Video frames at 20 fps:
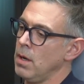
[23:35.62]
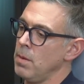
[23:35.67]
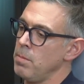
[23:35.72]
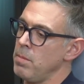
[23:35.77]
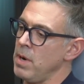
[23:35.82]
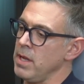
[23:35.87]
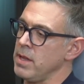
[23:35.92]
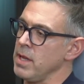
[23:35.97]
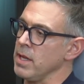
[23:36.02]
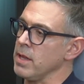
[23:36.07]

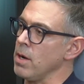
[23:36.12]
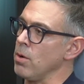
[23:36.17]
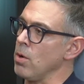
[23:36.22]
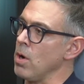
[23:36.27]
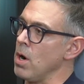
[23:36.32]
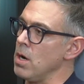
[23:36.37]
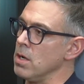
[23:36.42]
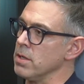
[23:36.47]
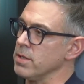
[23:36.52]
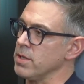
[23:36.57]
But I think they
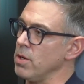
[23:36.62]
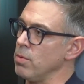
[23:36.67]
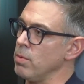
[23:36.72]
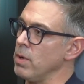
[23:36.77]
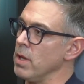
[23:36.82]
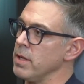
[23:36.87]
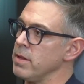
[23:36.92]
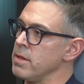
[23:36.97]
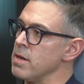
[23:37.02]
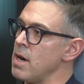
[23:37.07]
were also
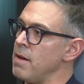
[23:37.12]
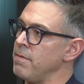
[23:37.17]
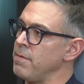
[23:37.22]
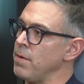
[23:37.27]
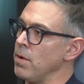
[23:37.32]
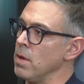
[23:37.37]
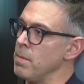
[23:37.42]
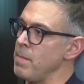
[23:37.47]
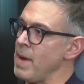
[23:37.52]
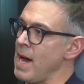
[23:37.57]
really
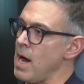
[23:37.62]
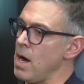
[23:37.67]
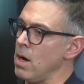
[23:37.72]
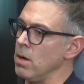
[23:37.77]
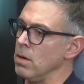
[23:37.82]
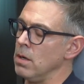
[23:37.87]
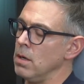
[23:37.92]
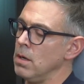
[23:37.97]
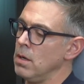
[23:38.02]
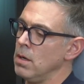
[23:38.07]
thoughtful
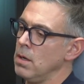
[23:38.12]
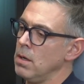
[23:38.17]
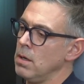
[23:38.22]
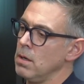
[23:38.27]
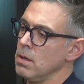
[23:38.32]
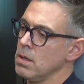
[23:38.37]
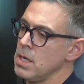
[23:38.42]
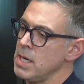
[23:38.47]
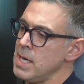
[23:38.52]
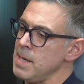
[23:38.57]
about
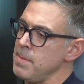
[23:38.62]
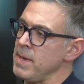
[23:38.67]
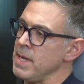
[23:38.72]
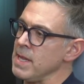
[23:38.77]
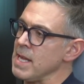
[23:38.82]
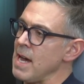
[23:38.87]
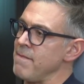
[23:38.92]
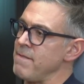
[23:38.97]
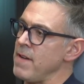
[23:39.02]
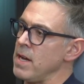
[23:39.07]
keeping
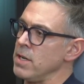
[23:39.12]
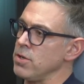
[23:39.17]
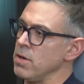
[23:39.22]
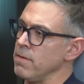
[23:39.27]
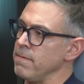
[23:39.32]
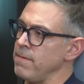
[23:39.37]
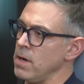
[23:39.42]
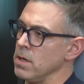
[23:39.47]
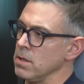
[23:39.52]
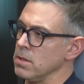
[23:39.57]
that venture
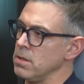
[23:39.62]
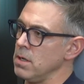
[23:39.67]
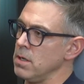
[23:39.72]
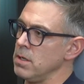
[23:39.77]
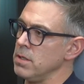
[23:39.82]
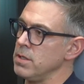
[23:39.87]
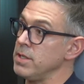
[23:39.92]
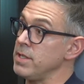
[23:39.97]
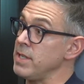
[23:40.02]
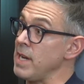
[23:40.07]

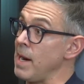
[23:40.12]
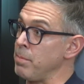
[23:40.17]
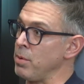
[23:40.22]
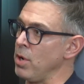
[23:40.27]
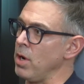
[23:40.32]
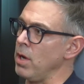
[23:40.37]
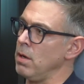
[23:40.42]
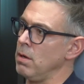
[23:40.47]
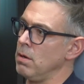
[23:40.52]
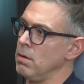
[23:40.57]
function
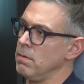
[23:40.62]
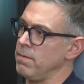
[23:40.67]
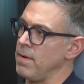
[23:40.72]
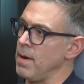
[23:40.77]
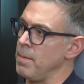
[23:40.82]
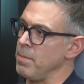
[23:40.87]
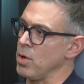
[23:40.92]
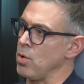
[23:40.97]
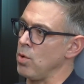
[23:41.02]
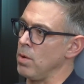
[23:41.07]
separate
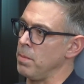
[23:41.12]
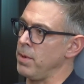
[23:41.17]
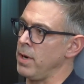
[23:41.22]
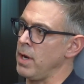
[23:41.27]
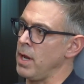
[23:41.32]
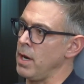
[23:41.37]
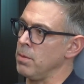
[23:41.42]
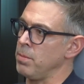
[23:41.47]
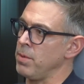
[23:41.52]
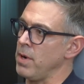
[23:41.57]
from the corporate
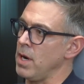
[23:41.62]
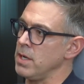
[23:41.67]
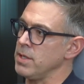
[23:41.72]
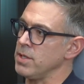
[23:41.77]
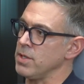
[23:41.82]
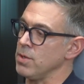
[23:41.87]
enterprise.